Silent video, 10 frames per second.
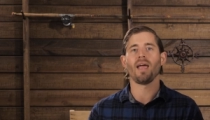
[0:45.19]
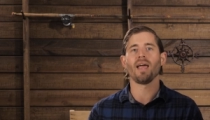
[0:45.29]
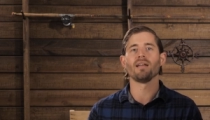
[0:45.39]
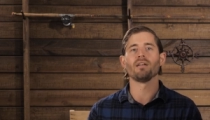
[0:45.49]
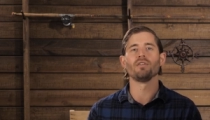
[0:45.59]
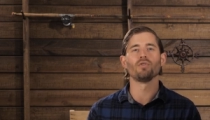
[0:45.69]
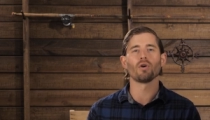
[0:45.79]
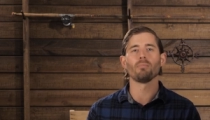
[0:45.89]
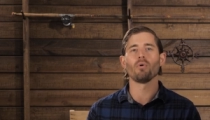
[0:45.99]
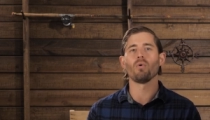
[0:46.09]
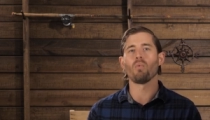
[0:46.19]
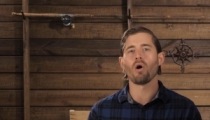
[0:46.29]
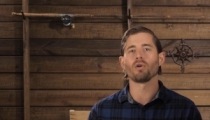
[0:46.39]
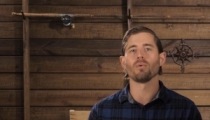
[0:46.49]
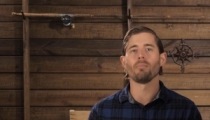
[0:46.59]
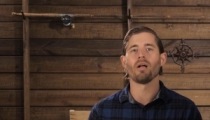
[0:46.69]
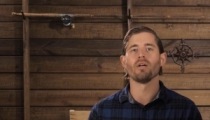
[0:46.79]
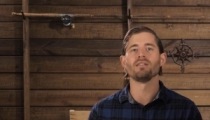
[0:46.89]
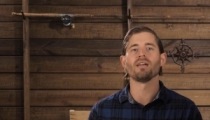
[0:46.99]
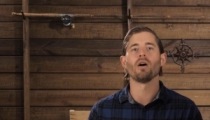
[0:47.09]
and a durable water
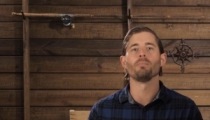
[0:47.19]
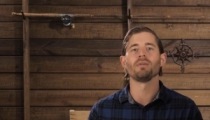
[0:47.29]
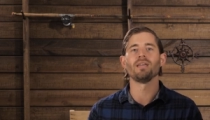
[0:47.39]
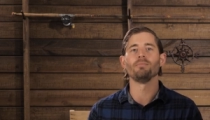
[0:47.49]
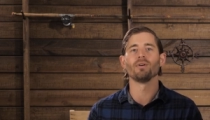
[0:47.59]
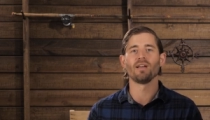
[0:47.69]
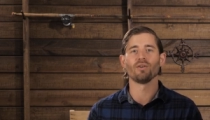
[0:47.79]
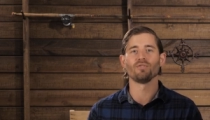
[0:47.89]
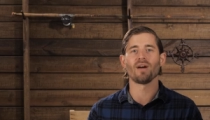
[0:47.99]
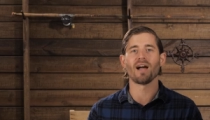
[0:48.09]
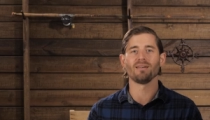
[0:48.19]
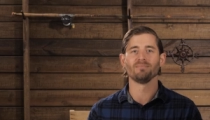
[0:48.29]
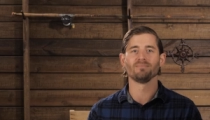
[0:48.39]
repellent to help keep your gear dry.